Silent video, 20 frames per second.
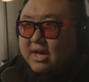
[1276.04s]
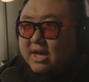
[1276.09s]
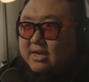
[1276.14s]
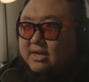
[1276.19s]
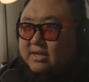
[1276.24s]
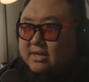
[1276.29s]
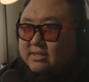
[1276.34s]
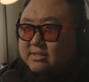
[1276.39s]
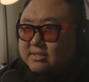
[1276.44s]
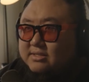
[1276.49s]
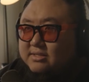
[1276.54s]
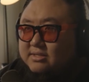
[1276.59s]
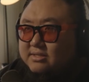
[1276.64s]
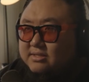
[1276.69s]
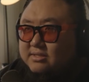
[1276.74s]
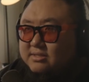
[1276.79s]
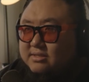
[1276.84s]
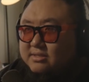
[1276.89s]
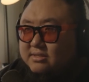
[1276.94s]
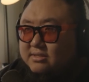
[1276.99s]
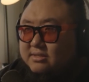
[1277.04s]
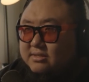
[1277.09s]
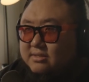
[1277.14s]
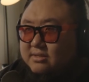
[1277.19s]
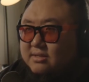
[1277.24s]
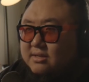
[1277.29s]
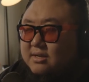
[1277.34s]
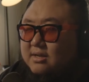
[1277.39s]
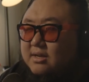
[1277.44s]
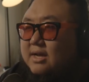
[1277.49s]
that is.
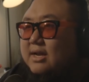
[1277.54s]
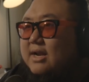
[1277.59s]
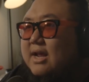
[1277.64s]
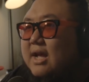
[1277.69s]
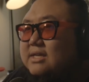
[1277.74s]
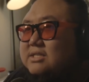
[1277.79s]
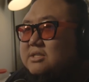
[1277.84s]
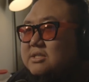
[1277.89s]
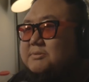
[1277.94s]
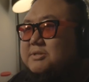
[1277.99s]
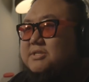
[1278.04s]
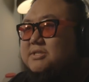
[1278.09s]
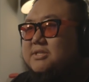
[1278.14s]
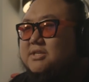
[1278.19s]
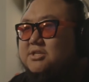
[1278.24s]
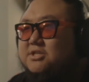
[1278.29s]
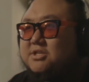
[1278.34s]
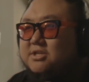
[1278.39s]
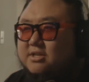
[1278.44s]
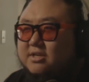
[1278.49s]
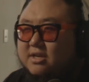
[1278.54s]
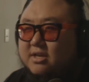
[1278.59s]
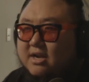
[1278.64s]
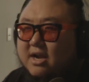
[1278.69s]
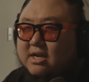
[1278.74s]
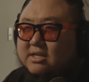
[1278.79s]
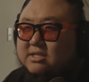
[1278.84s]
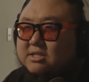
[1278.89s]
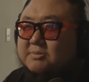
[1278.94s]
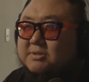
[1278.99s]
It has to be CG.
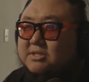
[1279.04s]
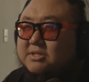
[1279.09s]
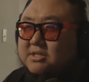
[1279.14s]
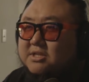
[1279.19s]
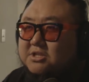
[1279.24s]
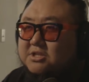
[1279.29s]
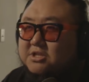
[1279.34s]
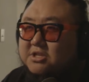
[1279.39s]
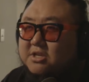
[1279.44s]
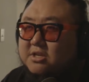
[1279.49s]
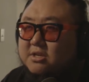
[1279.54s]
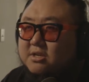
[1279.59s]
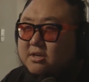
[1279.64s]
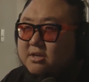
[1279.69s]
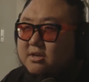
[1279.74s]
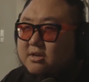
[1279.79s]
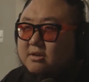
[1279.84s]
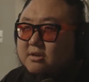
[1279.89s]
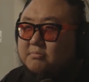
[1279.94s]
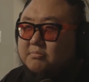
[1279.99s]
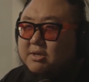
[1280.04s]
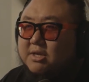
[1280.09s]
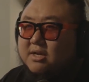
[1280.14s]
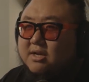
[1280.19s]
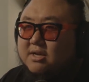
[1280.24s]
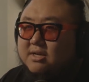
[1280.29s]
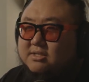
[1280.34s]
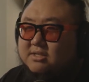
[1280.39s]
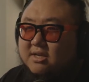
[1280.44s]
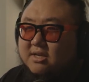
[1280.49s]
It has to be CG
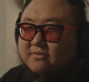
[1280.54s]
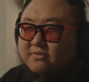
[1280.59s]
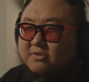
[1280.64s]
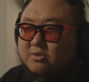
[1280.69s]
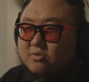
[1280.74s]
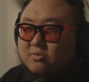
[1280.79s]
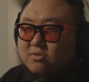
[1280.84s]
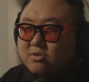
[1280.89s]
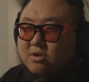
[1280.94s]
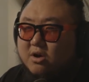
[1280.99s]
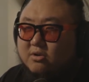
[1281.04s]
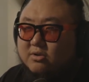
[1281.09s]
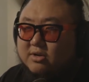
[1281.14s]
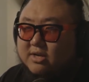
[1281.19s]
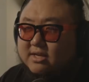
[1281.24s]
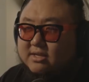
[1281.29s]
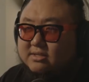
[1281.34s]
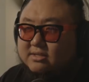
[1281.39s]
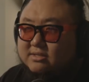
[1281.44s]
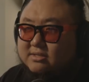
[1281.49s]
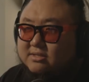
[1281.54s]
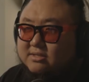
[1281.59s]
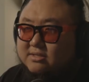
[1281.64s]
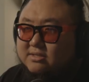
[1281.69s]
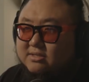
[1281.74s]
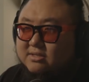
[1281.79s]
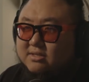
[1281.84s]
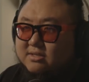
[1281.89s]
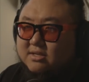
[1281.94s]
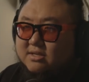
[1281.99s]
because if you
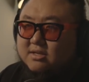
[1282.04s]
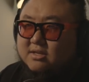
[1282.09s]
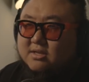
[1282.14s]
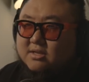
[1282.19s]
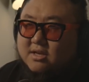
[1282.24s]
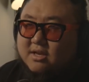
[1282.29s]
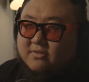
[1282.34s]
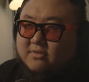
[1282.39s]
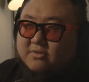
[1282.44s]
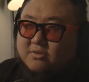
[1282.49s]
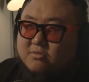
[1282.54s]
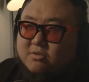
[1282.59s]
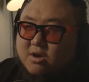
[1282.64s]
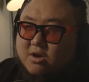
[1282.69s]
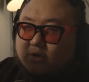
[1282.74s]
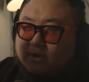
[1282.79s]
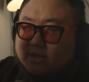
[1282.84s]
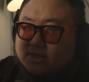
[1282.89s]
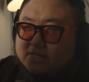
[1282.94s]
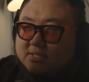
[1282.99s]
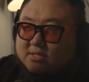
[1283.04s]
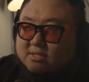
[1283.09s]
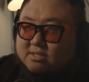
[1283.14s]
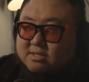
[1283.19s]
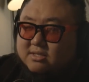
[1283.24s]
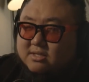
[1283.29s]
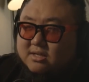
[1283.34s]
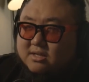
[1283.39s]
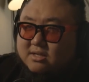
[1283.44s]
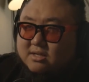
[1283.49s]
notice,
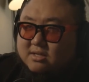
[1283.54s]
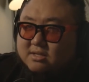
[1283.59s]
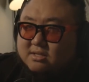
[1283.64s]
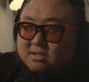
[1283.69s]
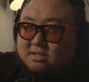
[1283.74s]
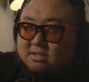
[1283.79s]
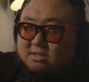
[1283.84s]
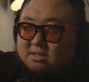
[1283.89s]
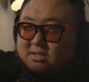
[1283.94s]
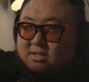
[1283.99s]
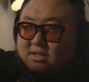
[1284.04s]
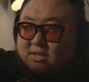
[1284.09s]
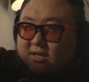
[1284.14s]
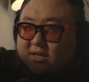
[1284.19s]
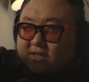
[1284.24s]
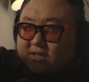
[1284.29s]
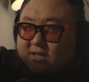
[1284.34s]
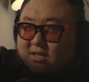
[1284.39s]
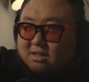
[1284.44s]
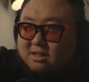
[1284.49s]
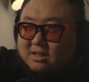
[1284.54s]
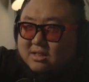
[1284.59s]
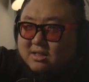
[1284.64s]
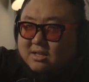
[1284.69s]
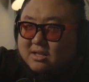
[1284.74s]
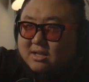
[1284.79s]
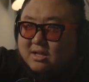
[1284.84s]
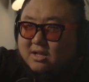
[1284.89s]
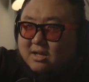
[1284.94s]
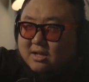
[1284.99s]

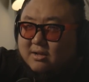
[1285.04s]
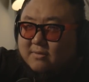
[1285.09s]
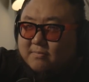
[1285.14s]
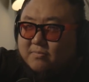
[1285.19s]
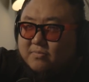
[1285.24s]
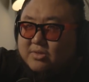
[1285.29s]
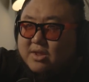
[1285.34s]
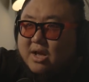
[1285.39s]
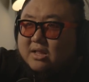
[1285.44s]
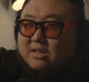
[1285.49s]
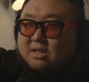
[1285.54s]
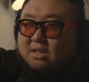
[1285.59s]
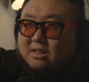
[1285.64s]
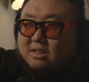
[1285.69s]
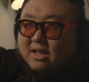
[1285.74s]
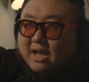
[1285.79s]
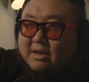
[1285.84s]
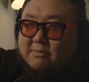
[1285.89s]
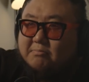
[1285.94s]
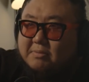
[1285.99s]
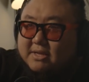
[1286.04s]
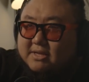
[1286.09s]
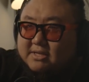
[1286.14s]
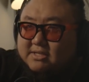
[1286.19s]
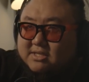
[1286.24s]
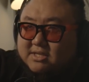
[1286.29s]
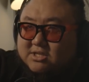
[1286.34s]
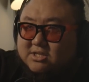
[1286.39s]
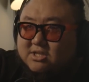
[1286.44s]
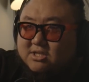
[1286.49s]
the not the light
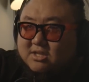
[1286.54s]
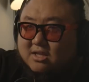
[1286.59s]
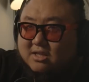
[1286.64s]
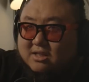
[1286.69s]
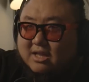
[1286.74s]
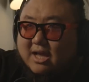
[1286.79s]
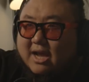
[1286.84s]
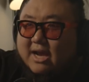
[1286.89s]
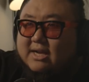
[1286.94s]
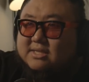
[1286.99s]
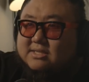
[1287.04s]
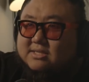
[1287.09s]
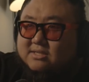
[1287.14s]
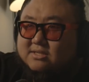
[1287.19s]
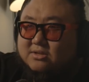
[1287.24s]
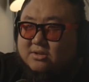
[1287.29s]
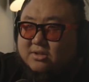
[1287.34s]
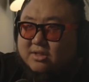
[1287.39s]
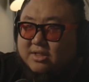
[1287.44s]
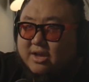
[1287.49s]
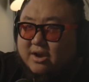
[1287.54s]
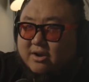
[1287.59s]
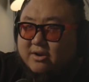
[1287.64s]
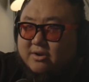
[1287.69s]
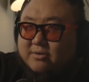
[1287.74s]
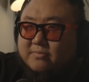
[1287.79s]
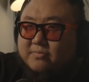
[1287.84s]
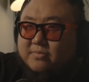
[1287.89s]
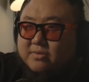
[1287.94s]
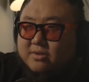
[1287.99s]
being CG, the light is still
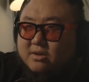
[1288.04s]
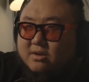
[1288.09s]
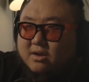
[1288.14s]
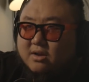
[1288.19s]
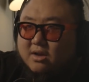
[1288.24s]
there,